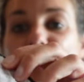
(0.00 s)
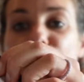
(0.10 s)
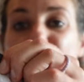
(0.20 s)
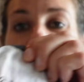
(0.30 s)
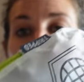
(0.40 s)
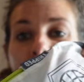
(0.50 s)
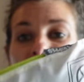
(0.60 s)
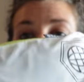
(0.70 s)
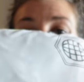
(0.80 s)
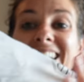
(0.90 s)
Super
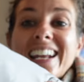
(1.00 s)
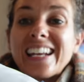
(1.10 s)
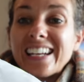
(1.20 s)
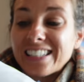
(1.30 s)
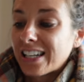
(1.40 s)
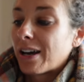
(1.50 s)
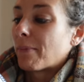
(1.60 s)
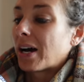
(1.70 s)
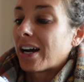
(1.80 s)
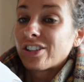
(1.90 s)
neat.
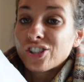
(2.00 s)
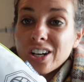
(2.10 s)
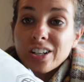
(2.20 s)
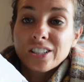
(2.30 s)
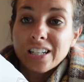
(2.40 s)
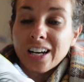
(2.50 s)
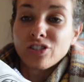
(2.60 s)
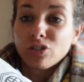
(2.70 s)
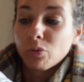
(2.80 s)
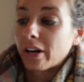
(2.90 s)
My socks,
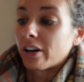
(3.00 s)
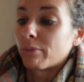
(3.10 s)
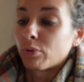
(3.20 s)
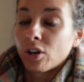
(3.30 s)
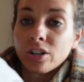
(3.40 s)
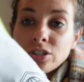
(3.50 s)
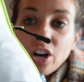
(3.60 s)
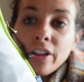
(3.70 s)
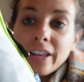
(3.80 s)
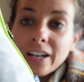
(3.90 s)
underwear, bras,
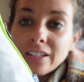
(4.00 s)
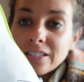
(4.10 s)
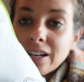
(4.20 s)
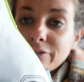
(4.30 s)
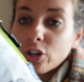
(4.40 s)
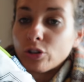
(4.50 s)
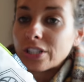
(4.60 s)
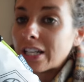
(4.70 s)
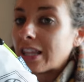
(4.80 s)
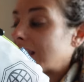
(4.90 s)
all that kind of stuff goes
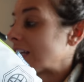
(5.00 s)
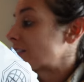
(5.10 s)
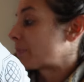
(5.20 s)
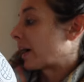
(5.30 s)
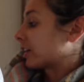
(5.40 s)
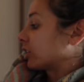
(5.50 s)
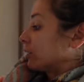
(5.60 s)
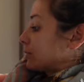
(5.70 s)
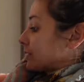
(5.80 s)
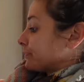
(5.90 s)
in these packing
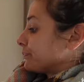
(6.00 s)
cubes.